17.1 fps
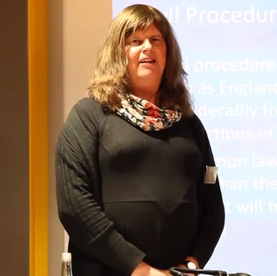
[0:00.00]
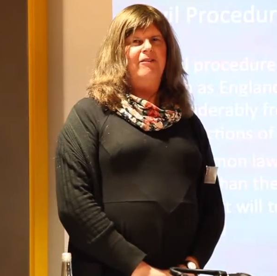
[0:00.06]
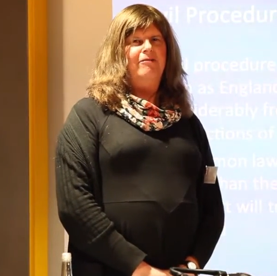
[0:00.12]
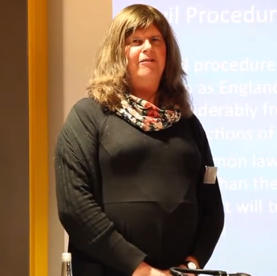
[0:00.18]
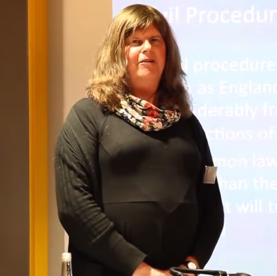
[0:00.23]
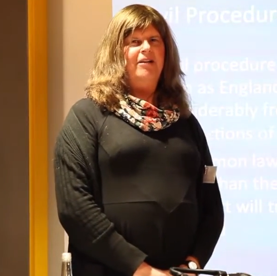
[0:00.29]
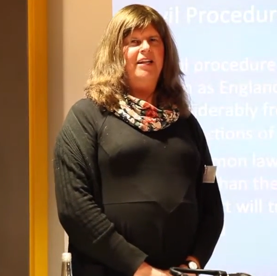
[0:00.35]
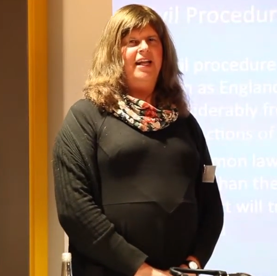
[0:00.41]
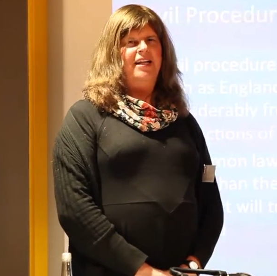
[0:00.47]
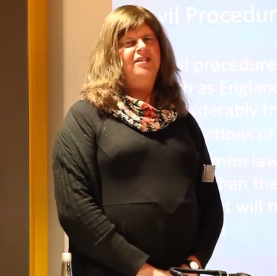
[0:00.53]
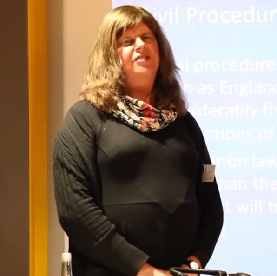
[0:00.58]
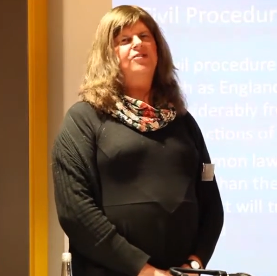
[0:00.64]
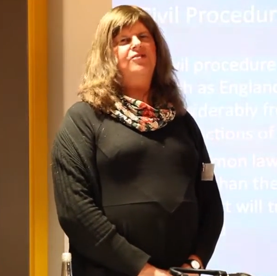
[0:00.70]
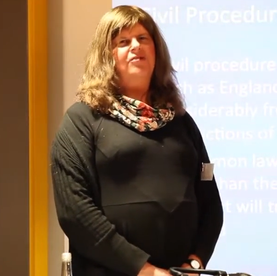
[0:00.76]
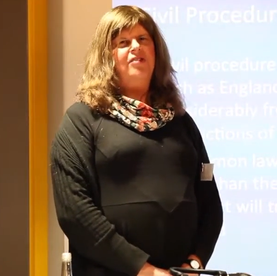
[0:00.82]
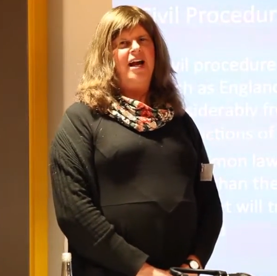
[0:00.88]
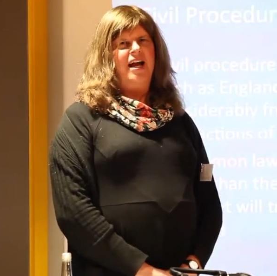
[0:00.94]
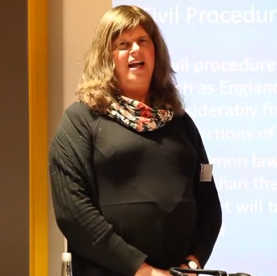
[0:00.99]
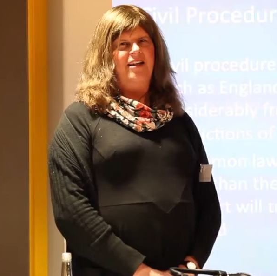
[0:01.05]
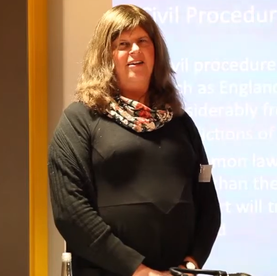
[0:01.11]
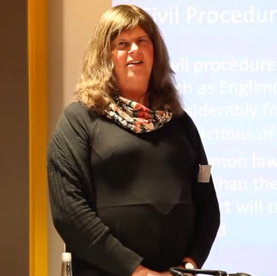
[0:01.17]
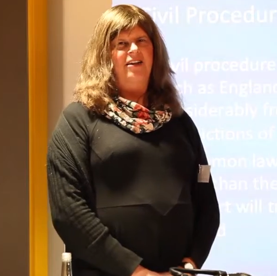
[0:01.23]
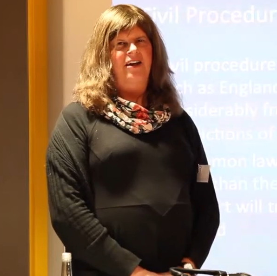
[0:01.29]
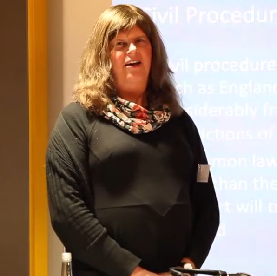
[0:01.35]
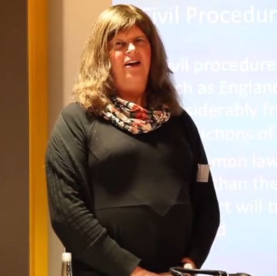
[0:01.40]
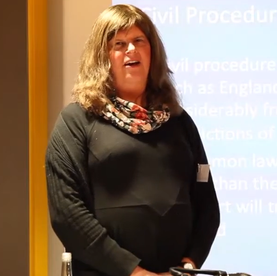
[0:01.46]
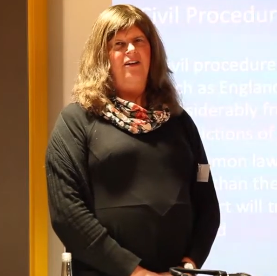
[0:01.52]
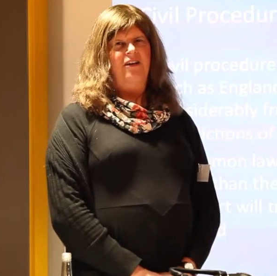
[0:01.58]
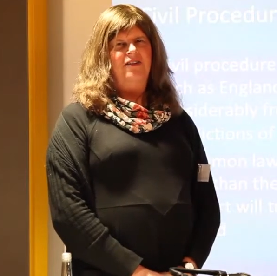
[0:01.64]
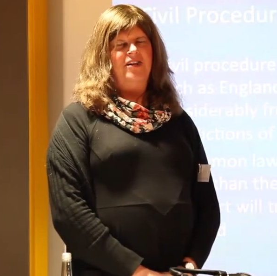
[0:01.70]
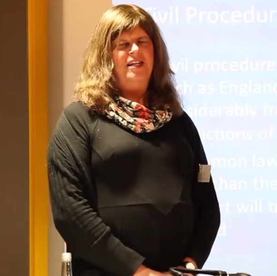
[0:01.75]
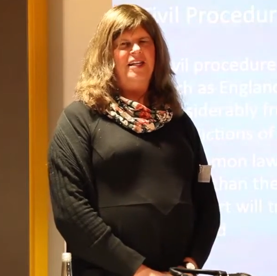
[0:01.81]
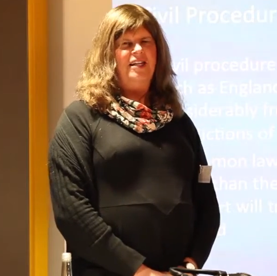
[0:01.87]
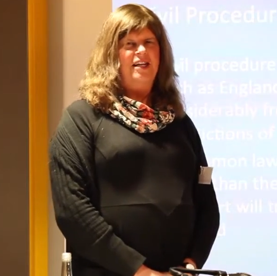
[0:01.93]
if we'll get a trial
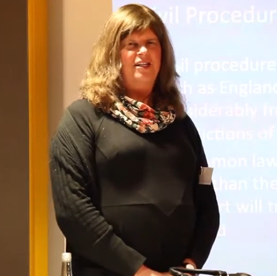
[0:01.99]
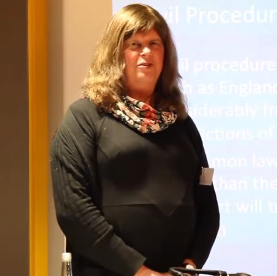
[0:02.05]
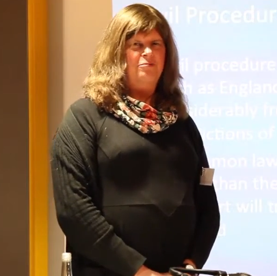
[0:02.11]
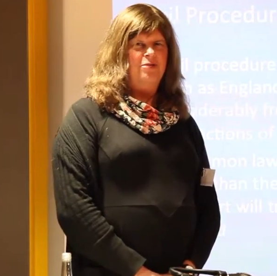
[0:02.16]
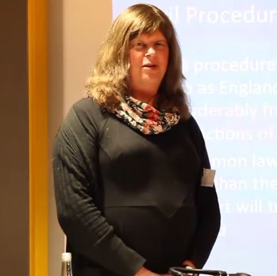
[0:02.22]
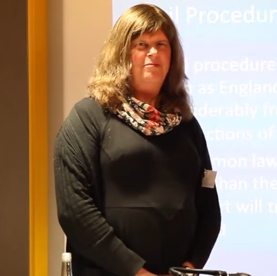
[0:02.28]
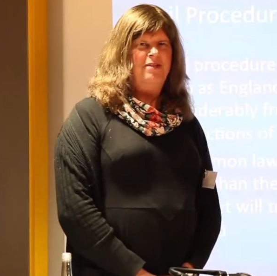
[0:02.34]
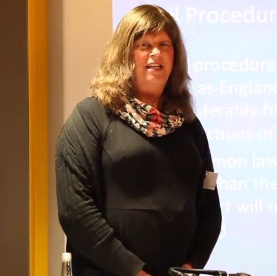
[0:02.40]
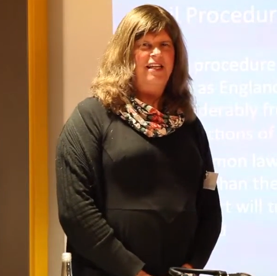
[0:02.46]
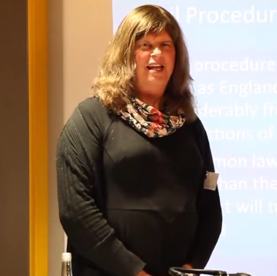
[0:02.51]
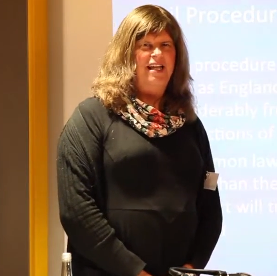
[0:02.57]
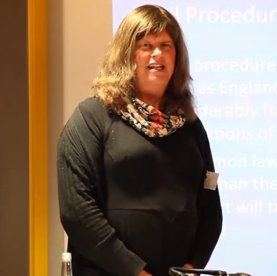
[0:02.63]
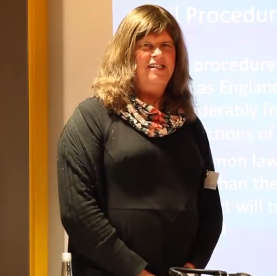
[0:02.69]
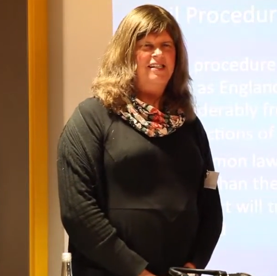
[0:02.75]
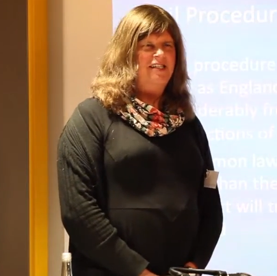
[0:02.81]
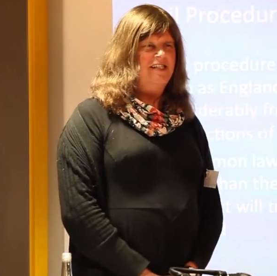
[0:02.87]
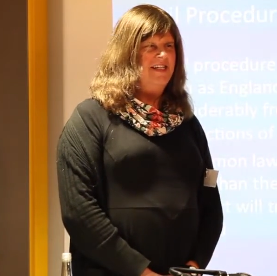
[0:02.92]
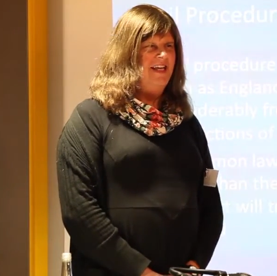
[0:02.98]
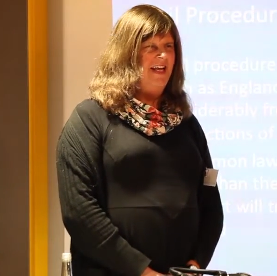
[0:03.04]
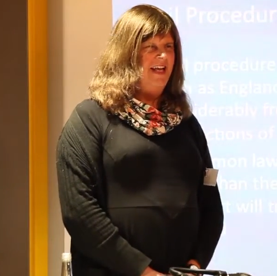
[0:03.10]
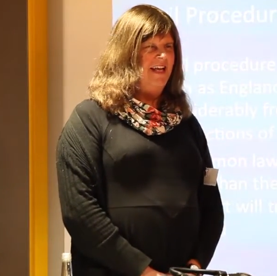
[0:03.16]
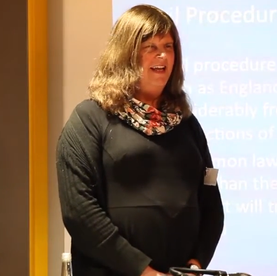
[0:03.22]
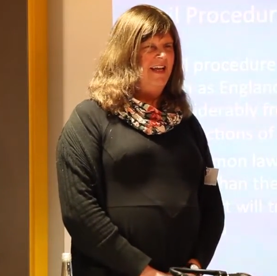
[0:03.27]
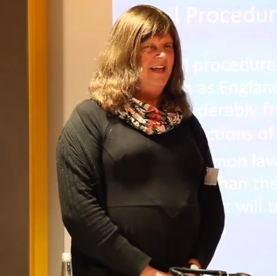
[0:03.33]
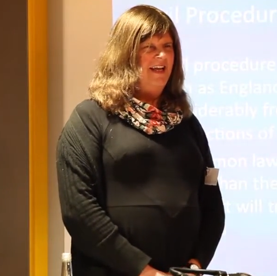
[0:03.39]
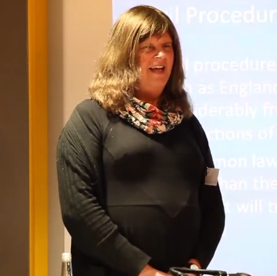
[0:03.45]
of an intellectual property case today?